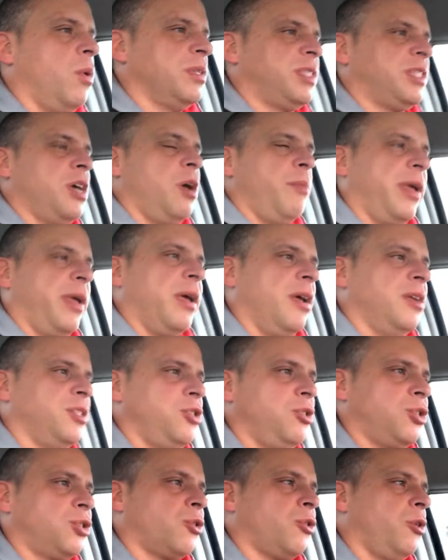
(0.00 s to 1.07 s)
cell because you
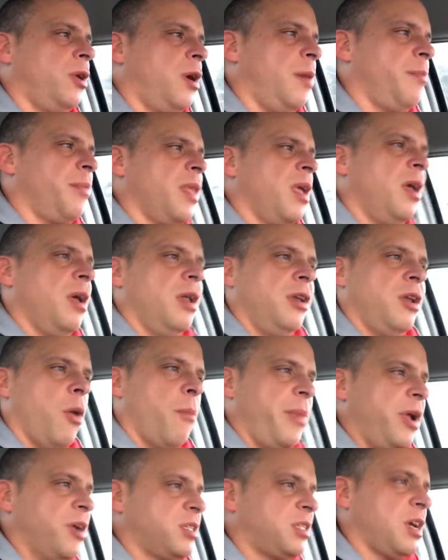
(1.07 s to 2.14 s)
screwed up, don't
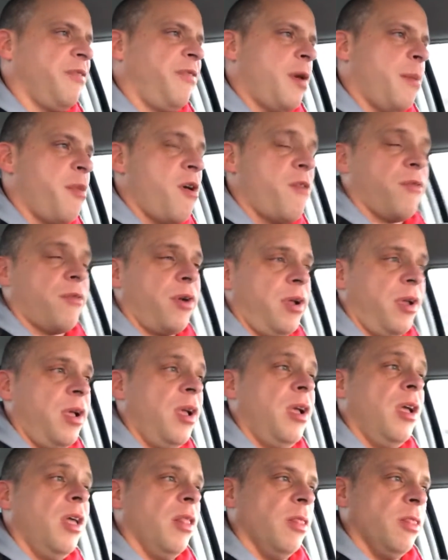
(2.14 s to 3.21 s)
beat yourself up over it.
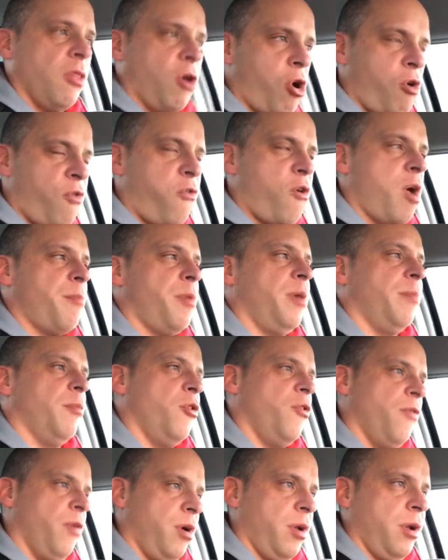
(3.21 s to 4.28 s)
Learn from it,
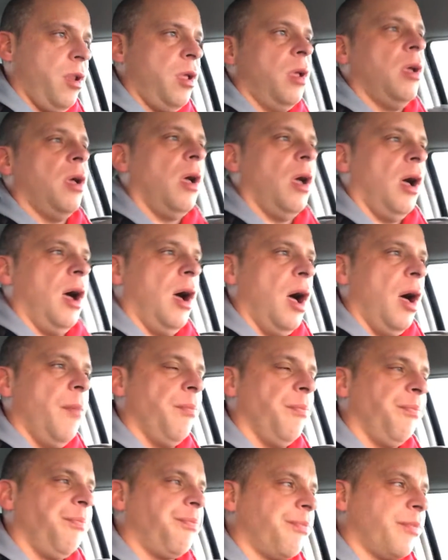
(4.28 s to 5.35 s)
move on.
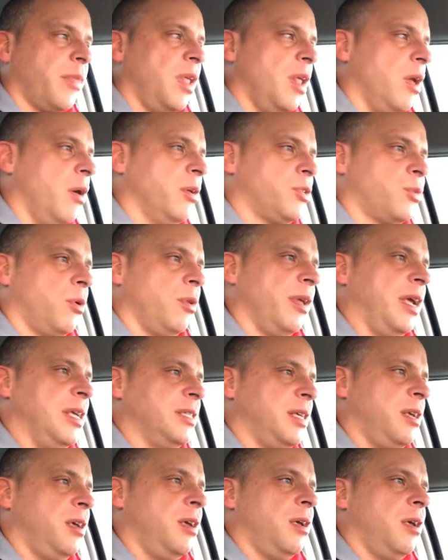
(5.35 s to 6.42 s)
You know, it's real
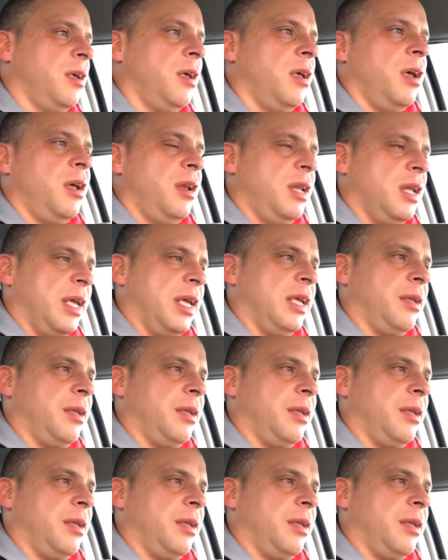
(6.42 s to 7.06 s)
easy to.